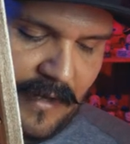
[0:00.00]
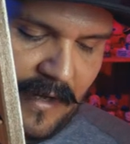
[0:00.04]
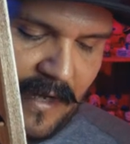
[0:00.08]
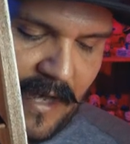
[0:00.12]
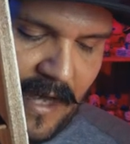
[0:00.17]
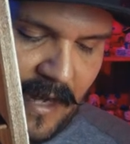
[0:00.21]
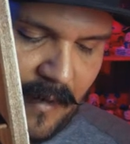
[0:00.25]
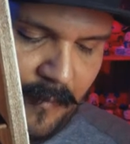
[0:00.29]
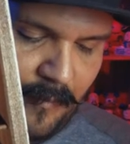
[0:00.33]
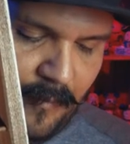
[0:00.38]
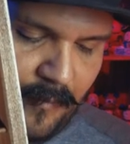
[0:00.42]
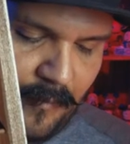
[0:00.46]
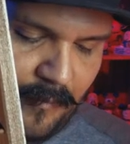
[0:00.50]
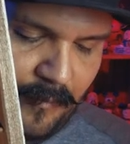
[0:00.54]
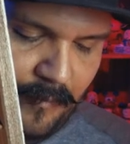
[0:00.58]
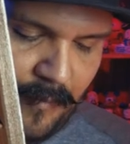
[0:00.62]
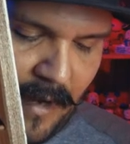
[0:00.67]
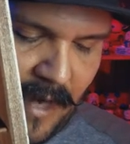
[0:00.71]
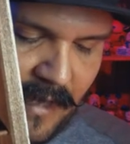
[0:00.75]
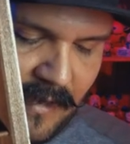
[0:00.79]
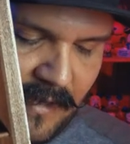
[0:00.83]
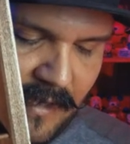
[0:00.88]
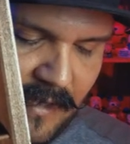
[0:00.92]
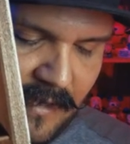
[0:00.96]
So I kind of
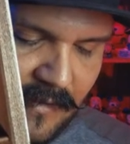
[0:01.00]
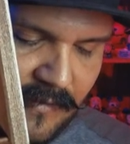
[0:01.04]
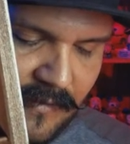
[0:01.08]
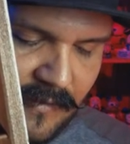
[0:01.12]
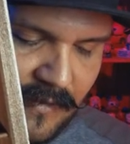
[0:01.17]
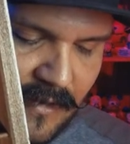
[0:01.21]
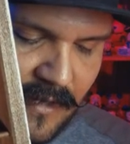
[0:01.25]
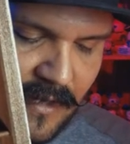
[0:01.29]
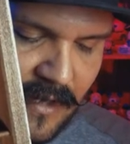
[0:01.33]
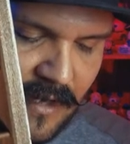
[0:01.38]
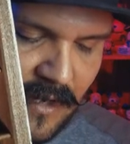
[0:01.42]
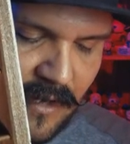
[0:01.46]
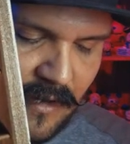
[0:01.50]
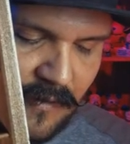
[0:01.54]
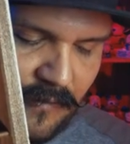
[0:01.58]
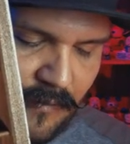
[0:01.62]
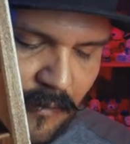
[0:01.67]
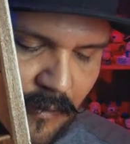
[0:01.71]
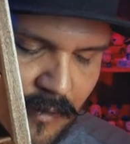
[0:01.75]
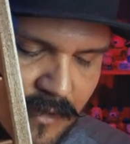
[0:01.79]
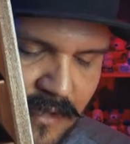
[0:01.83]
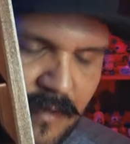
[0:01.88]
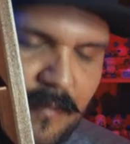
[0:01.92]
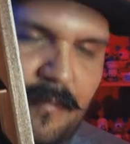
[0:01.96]
bought this
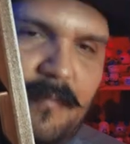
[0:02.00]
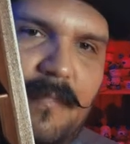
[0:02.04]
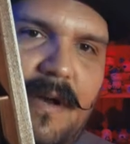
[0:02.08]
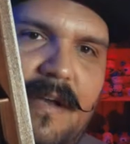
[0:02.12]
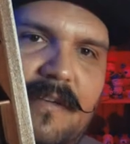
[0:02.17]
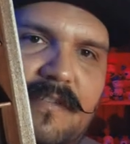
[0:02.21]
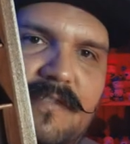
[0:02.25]
for some of